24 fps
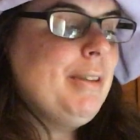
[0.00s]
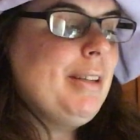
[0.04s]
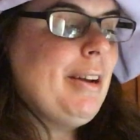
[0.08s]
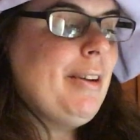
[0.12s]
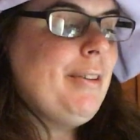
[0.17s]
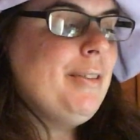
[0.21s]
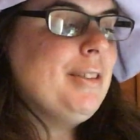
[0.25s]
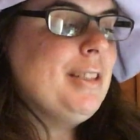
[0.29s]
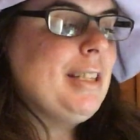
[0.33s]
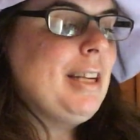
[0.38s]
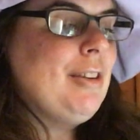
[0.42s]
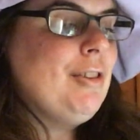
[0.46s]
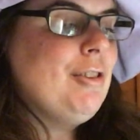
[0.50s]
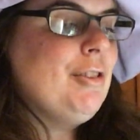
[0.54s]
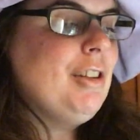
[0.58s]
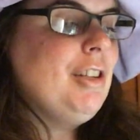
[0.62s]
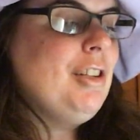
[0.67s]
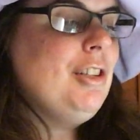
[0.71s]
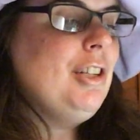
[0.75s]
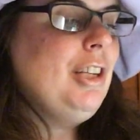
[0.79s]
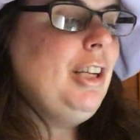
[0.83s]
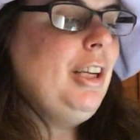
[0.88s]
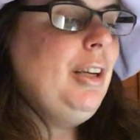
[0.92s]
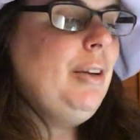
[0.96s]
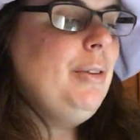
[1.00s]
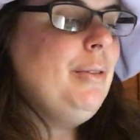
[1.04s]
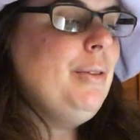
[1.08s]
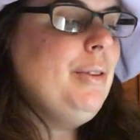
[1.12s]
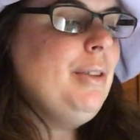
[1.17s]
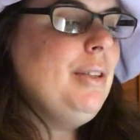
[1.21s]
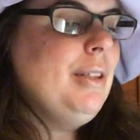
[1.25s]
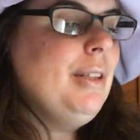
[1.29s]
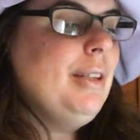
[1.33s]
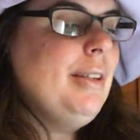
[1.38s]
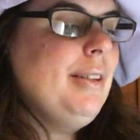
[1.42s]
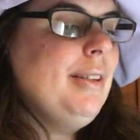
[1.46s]
Sarah's entry, she
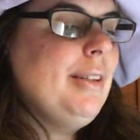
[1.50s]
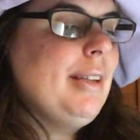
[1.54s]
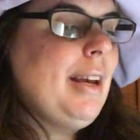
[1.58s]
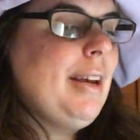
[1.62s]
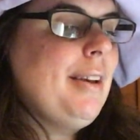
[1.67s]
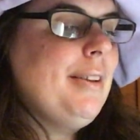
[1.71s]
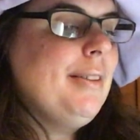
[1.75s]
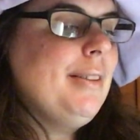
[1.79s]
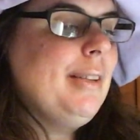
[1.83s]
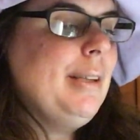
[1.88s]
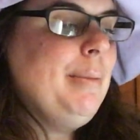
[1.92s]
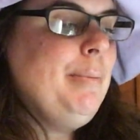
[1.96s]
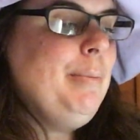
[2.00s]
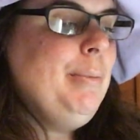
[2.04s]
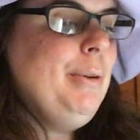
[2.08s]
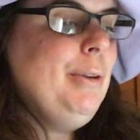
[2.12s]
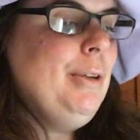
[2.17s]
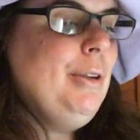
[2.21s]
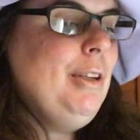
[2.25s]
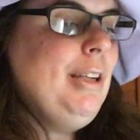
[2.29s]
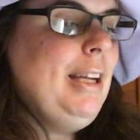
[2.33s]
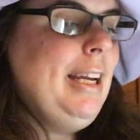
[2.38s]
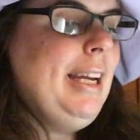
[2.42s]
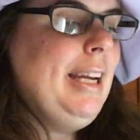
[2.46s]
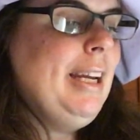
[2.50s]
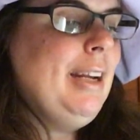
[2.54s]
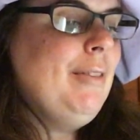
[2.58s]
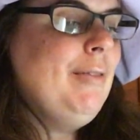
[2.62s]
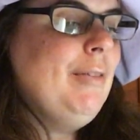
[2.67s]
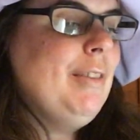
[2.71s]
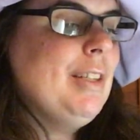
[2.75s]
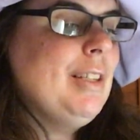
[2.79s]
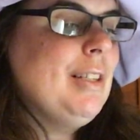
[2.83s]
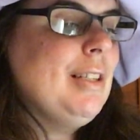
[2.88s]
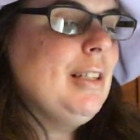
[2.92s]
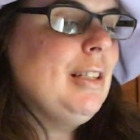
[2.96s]
uses a zippered
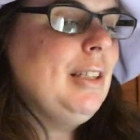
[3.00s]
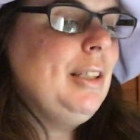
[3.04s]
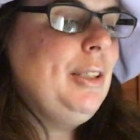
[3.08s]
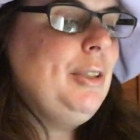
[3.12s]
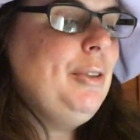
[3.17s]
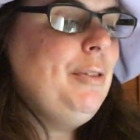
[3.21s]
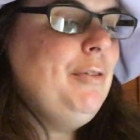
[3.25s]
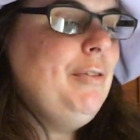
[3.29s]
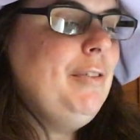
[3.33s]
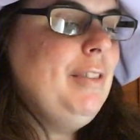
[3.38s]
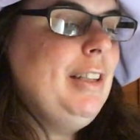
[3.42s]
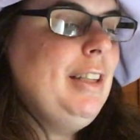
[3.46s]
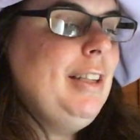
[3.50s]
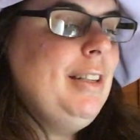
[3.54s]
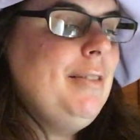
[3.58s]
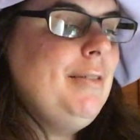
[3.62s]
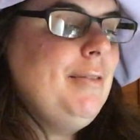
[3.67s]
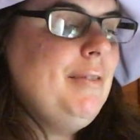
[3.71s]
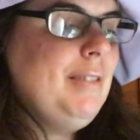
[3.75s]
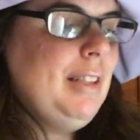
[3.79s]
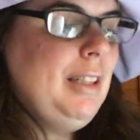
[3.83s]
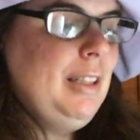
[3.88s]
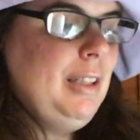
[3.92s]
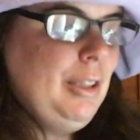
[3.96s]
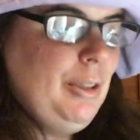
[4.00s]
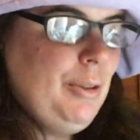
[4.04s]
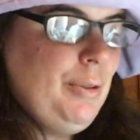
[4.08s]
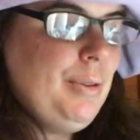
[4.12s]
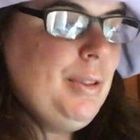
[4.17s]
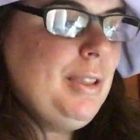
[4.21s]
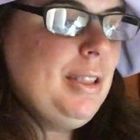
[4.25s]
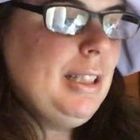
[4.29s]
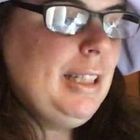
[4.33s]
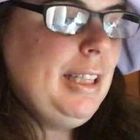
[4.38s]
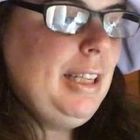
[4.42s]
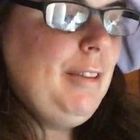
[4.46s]
canvas loose leaf,
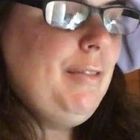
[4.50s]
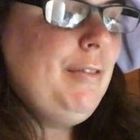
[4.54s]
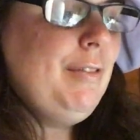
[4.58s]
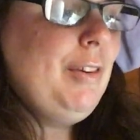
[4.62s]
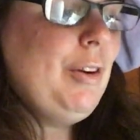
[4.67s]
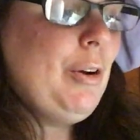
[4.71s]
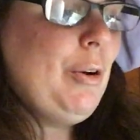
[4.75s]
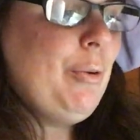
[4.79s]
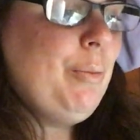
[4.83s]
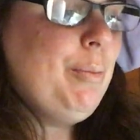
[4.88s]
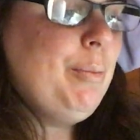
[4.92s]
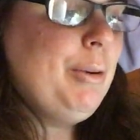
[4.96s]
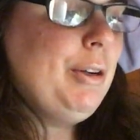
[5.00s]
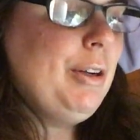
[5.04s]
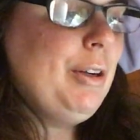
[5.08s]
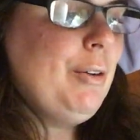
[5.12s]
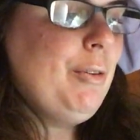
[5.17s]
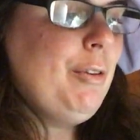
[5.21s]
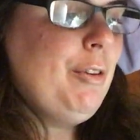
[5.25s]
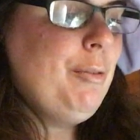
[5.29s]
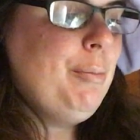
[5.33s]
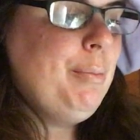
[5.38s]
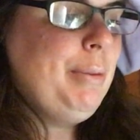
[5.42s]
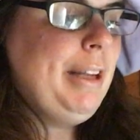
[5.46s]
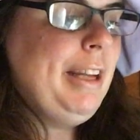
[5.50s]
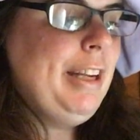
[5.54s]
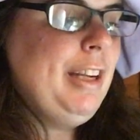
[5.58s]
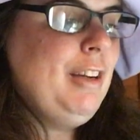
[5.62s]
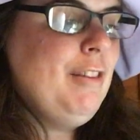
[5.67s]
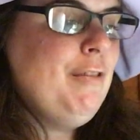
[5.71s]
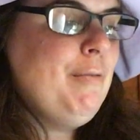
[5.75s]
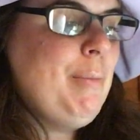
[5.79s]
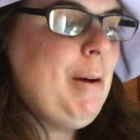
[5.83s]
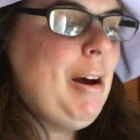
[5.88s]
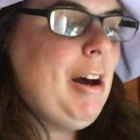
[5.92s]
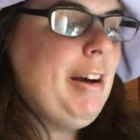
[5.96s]
loose leaf notebook with plenty
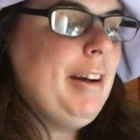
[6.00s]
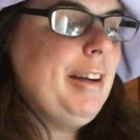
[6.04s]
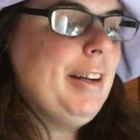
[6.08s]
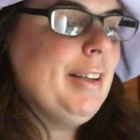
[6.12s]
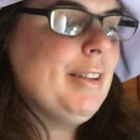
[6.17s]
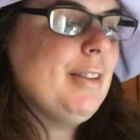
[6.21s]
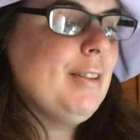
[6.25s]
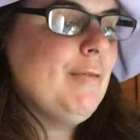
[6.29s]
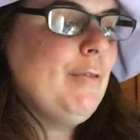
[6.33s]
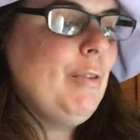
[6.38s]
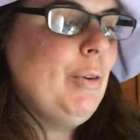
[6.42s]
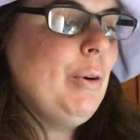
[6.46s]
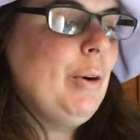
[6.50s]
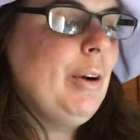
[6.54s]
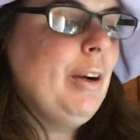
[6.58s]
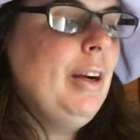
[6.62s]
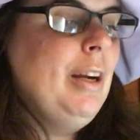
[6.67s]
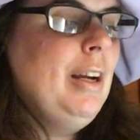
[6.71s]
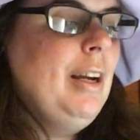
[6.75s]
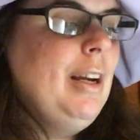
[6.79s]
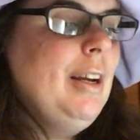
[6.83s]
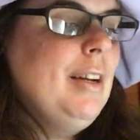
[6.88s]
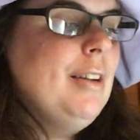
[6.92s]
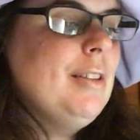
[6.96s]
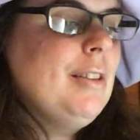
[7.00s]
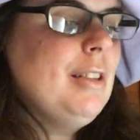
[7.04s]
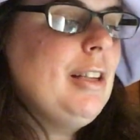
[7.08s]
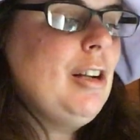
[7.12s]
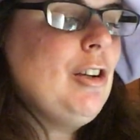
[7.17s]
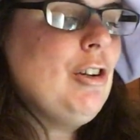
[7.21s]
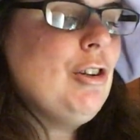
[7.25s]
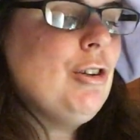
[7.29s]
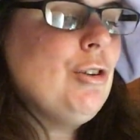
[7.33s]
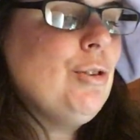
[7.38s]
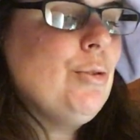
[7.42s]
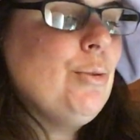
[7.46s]
of pockets for
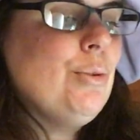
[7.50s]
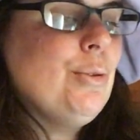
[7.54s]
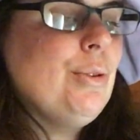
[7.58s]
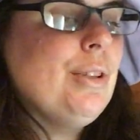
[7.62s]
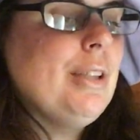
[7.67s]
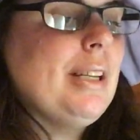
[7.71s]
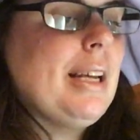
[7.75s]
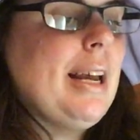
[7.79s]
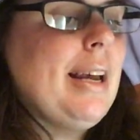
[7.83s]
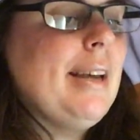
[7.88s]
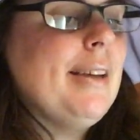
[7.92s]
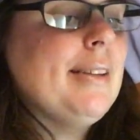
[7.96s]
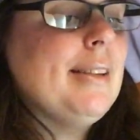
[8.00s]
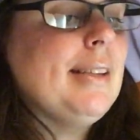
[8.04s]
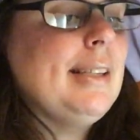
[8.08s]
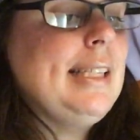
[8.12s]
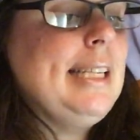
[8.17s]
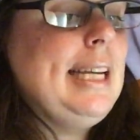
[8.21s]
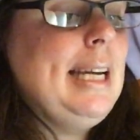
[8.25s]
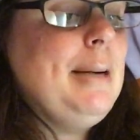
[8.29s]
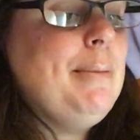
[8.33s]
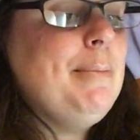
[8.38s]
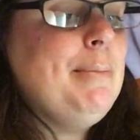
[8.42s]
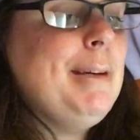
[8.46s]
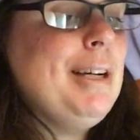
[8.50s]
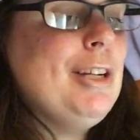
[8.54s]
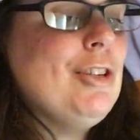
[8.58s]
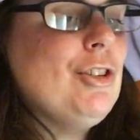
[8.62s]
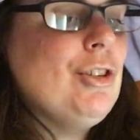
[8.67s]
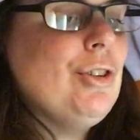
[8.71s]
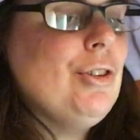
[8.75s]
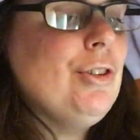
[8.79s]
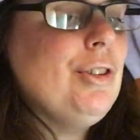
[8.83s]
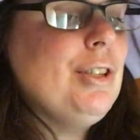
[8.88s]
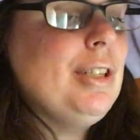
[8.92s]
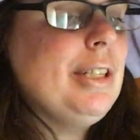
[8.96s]
such tools as a tape
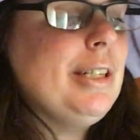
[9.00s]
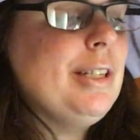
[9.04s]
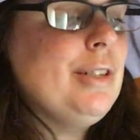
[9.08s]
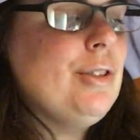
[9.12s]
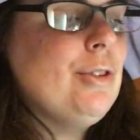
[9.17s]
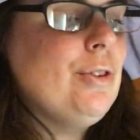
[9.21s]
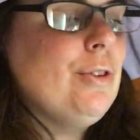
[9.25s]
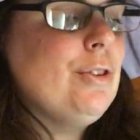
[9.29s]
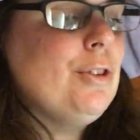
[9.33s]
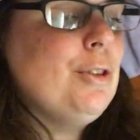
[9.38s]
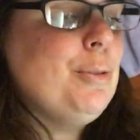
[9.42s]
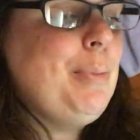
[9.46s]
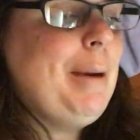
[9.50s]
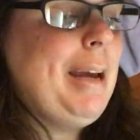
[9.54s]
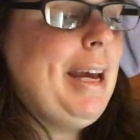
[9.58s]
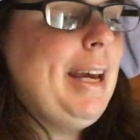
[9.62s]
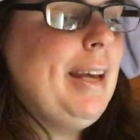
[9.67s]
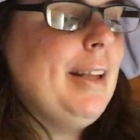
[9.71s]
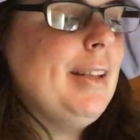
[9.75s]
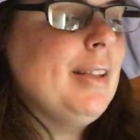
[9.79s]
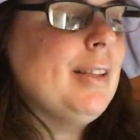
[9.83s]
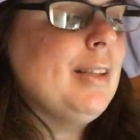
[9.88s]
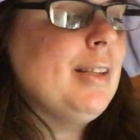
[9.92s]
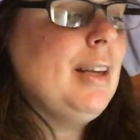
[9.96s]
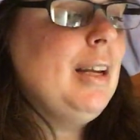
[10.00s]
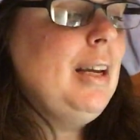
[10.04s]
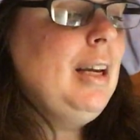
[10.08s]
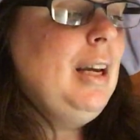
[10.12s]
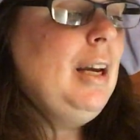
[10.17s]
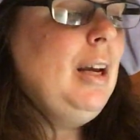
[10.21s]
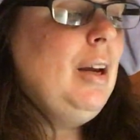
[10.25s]
measure, scissors, pens,